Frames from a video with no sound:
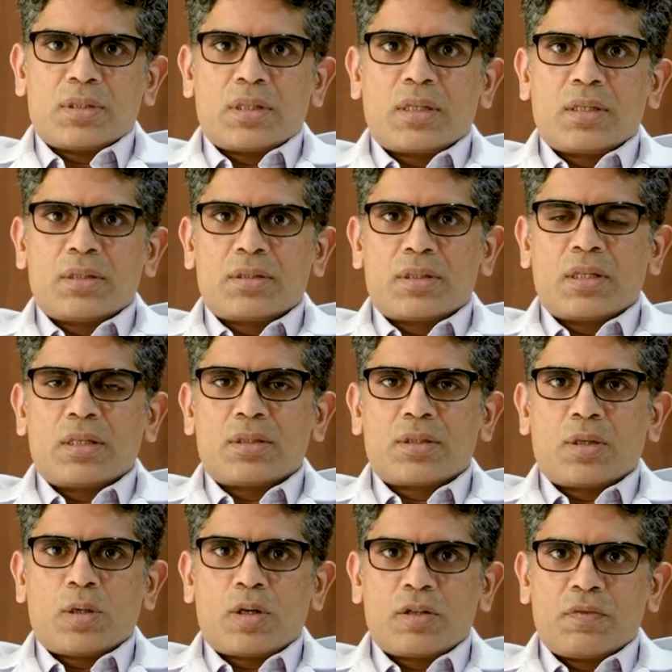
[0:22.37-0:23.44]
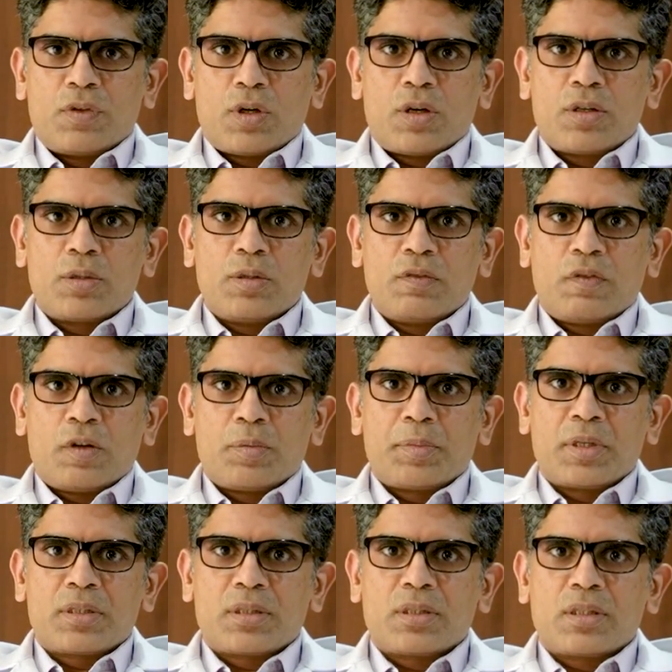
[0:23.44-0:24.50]
That is, there is a lot of nodule
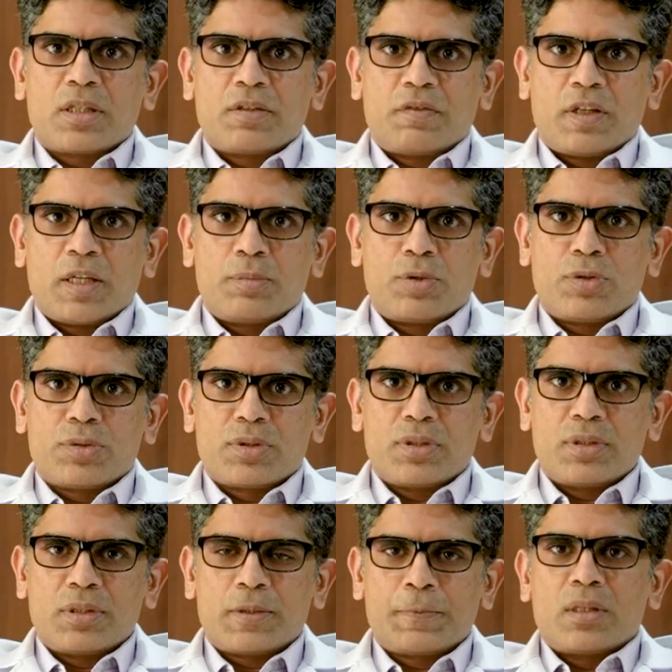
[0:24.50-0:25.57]
formation and fibrosis.